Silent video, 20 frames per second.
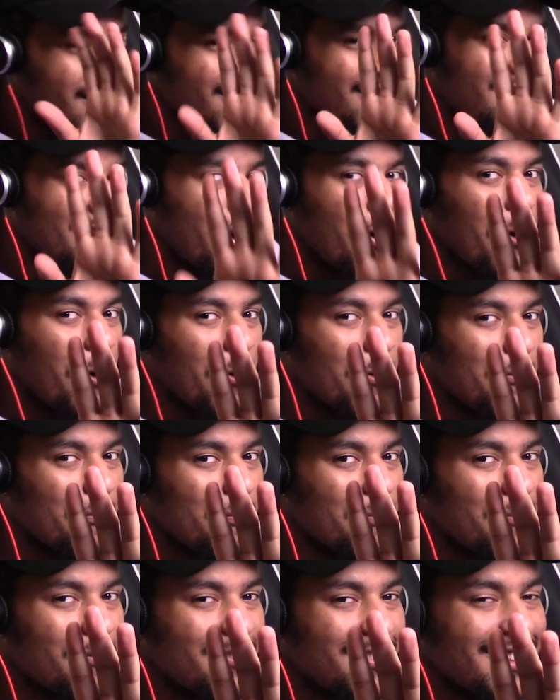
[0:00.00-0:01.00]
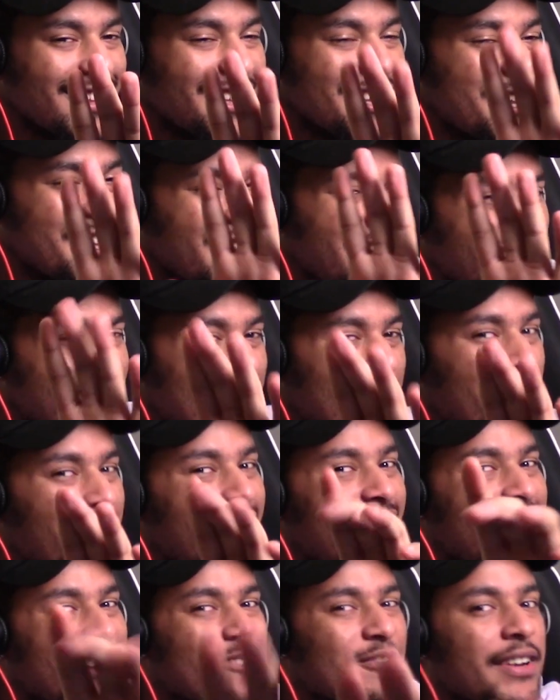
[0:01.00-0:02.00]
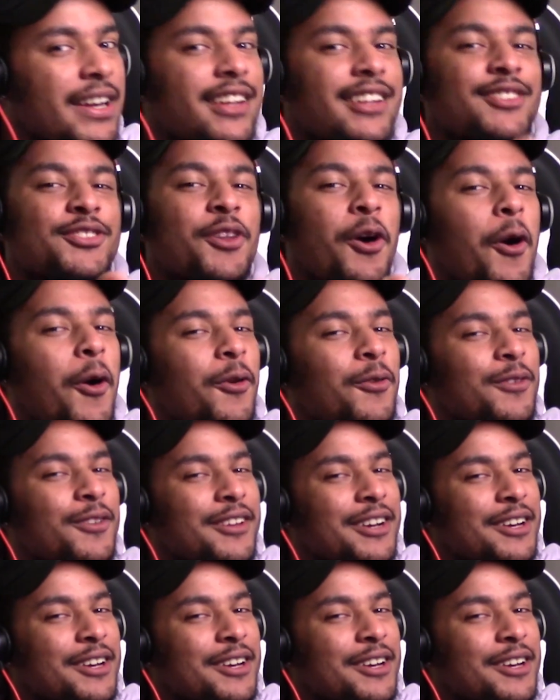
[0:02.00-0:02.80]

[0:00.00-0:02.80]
Nope. Wait, but don't look